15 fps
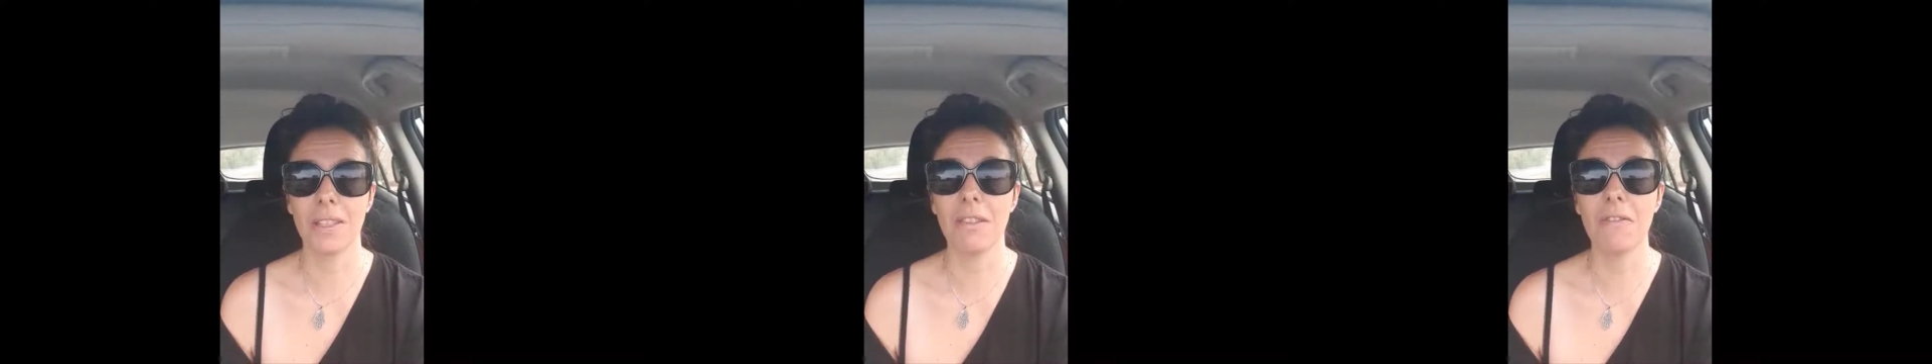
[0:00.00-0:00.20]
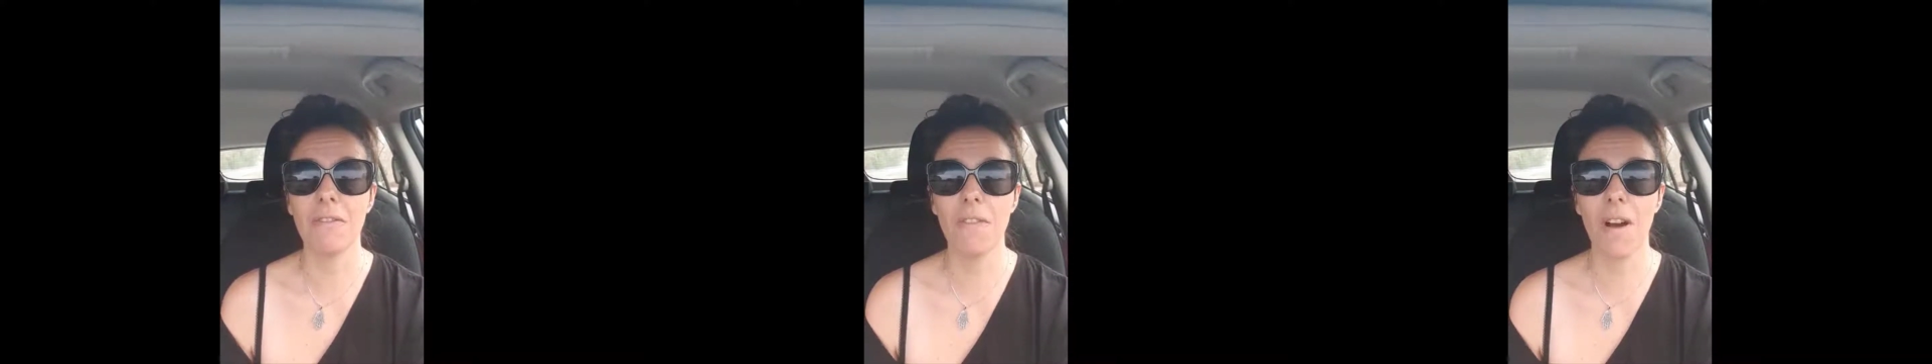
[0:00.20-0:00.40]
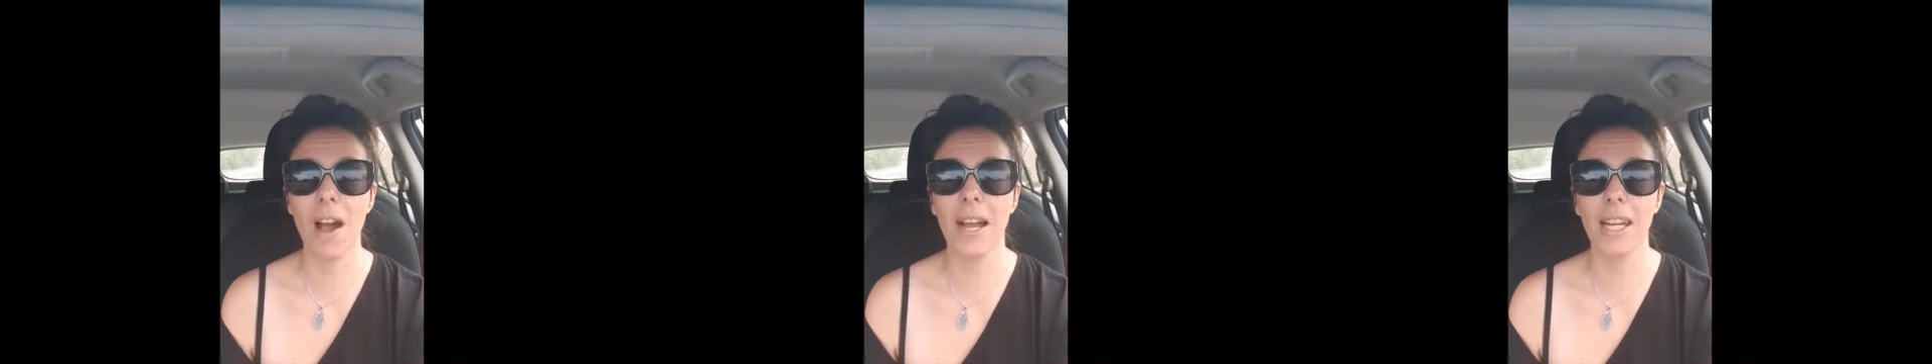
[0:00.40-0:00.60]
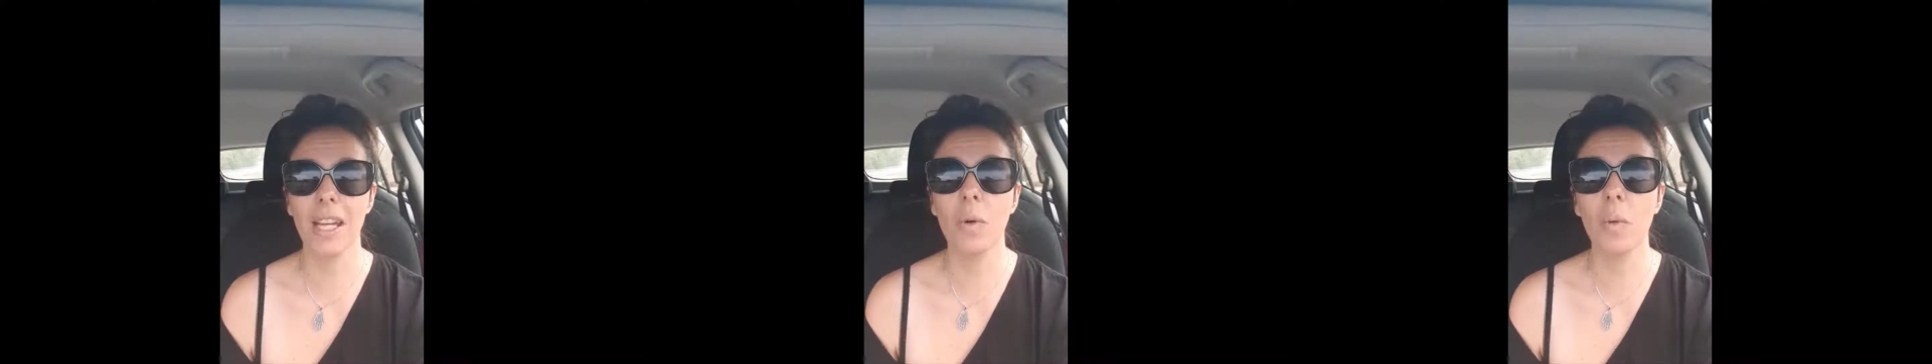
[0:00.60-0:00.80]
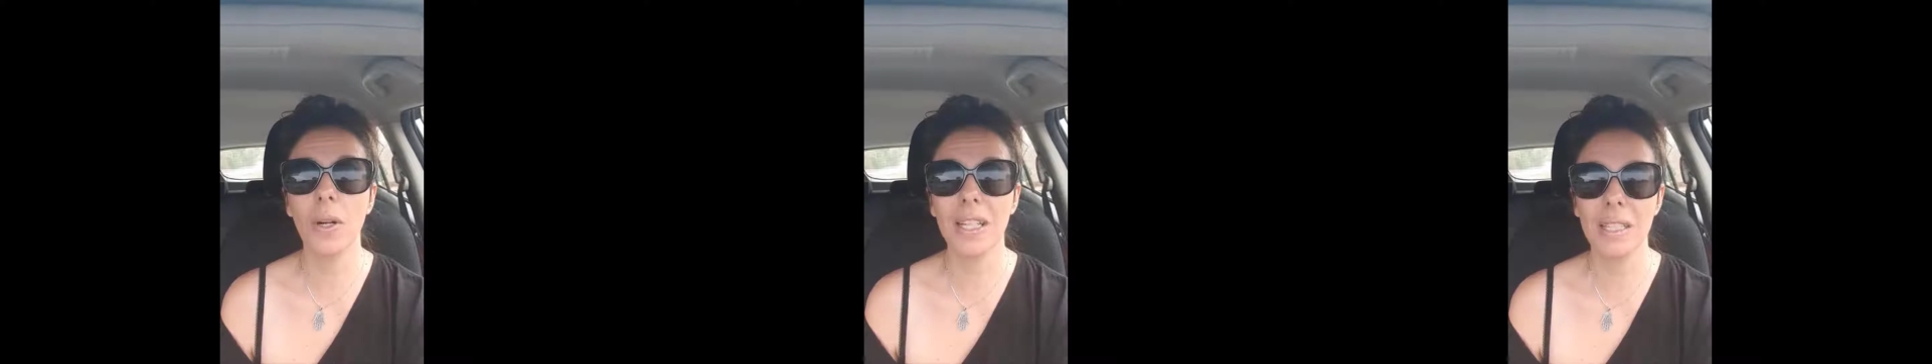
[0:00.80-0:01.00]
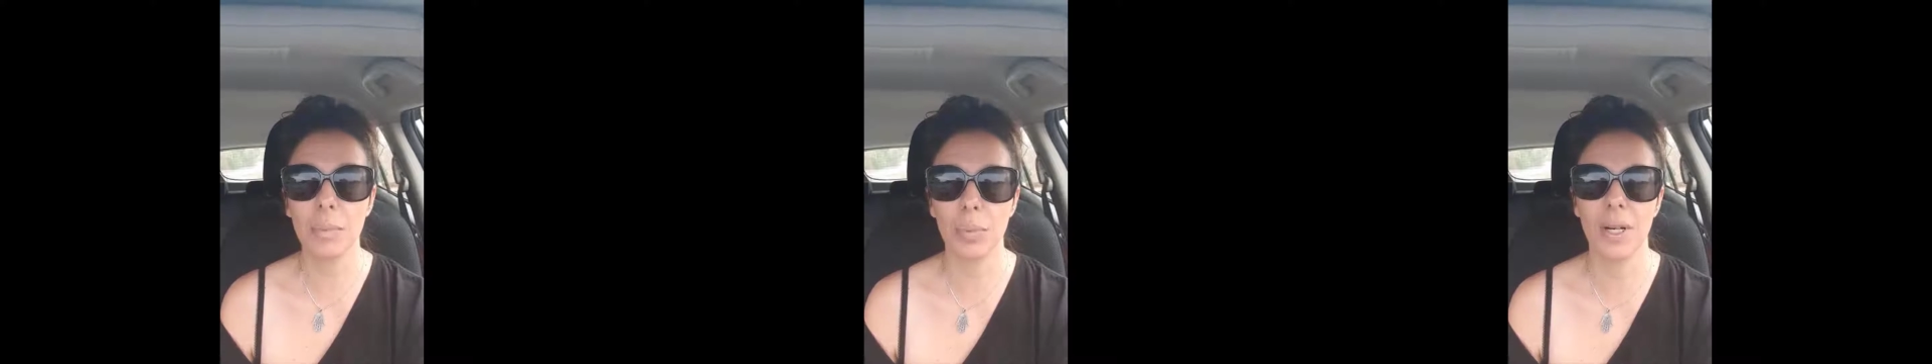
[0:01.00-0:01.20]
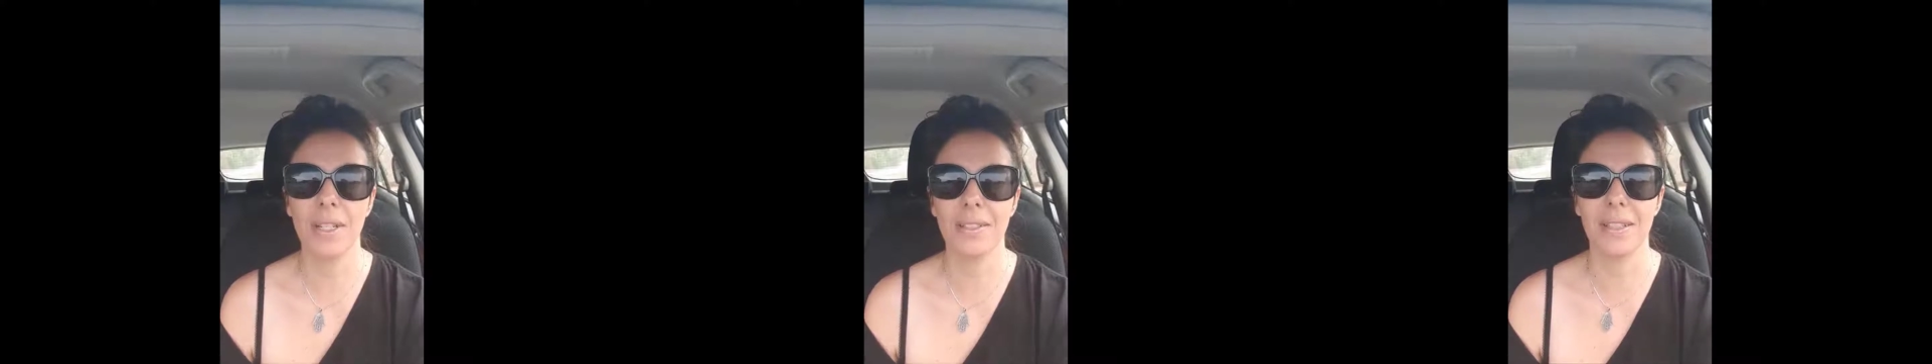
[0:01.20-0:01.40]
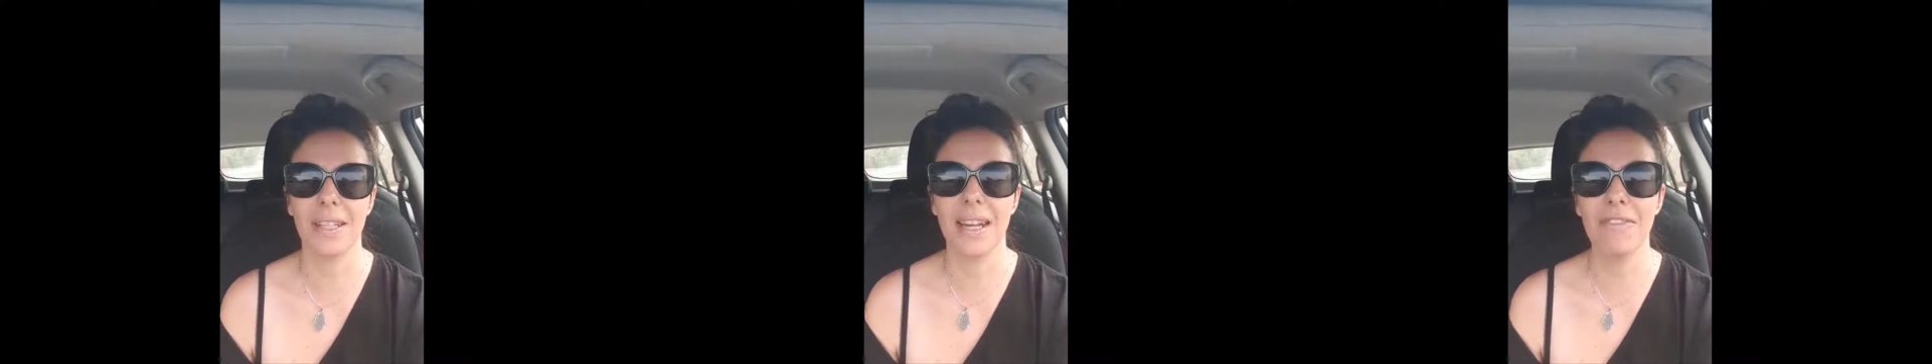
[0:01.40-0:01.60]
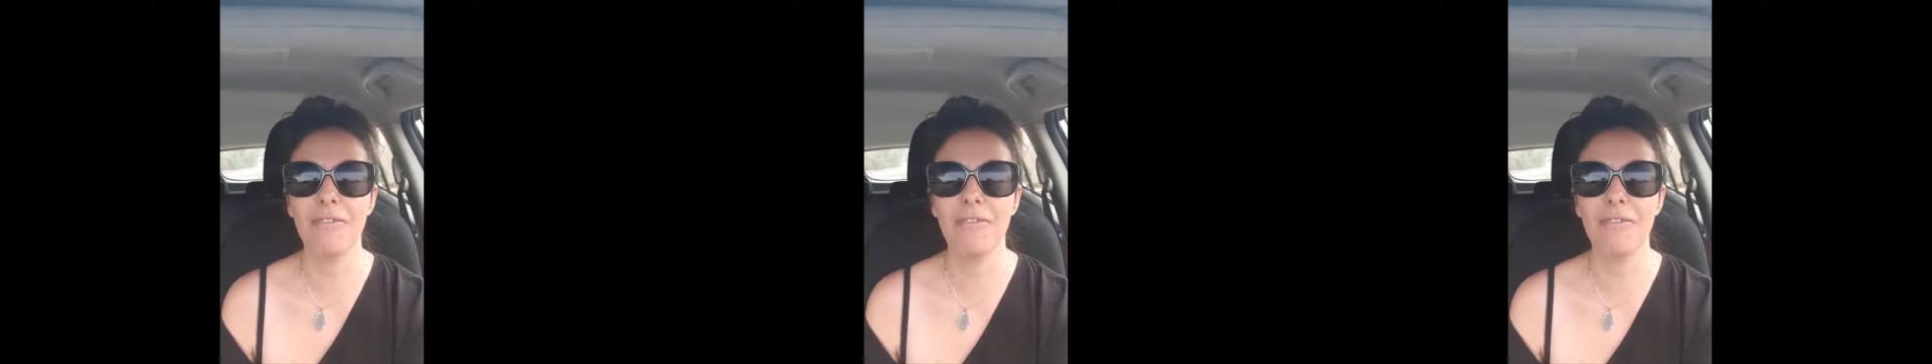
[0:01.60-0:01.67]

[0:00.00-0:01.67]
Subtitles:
and fighting what is present and